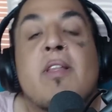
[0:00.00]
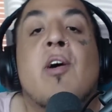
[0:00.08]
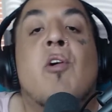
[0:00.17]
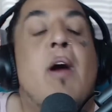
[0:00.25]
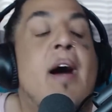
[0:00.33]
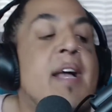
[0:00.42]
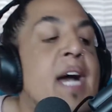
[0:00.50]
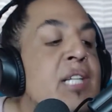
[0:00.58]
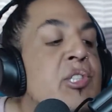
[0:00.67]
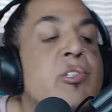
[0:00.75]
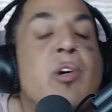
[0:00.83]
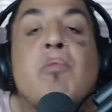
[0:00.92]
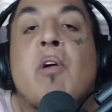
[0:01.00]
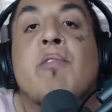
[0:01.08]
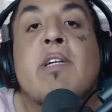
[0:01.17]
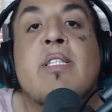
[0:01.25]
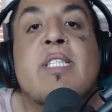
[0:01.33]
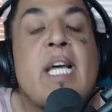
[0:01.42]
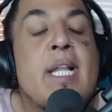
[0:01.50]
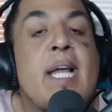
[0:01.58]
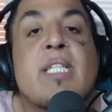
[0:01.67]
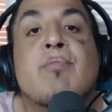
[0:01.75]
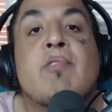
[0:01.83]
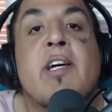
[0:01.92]
yo, I got you, don't worry, say
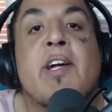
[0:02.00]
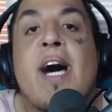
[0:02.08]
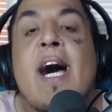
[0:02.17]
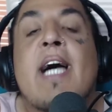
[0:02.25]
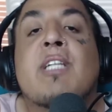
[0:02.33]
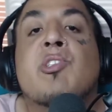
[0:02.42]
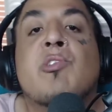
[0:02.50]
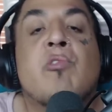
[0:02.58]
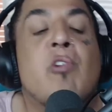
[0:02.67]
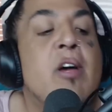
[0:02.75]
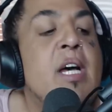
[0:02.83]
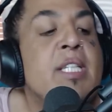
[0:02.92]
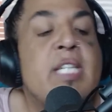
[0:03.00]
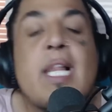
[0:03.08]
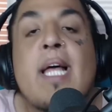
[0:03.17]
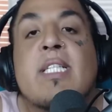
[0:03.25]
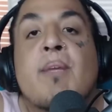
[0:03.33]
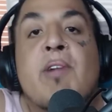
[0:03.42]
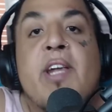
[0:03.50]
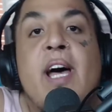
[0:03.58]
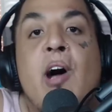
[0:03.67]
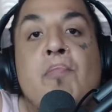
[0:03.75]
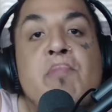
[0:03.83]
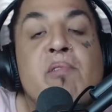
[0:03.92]
less, we're gonna hide you, or say less, I'm gonna
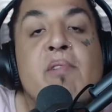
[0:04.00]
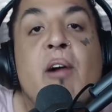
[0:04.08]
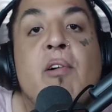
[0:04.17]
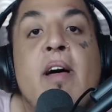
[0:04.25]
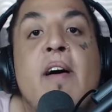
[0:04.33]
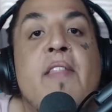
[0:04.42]
help you out.